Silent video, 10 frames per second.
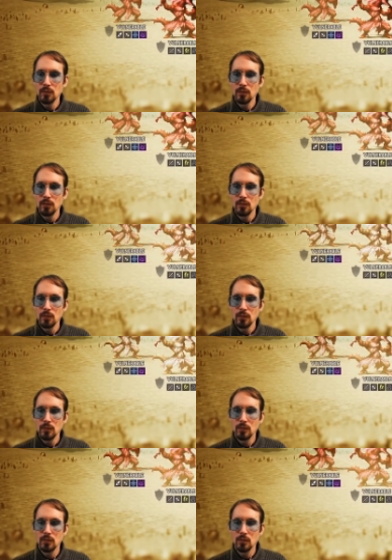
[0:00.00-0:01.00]

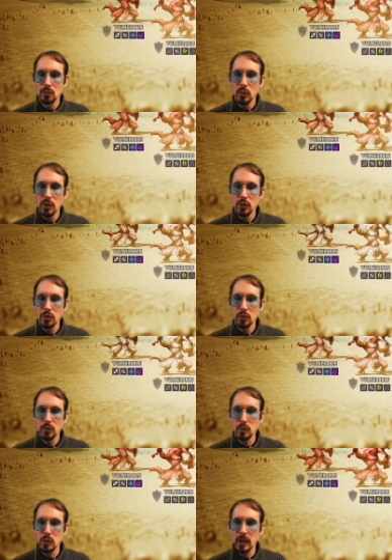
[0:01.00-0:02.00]
Mm, we could do
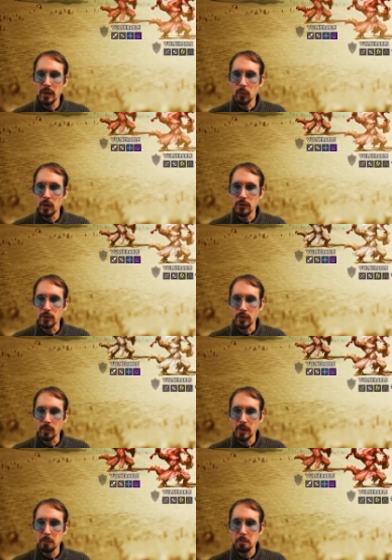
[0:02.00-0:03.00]
Moonlight Waltz or
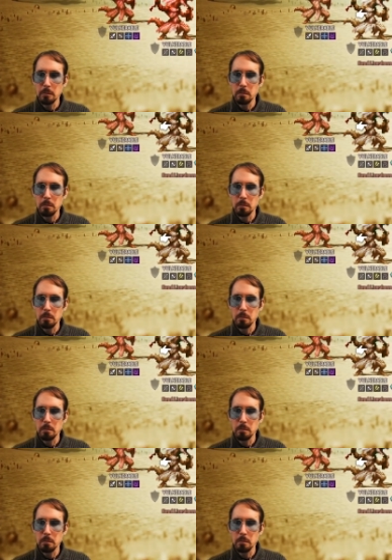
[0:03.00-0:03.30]
something.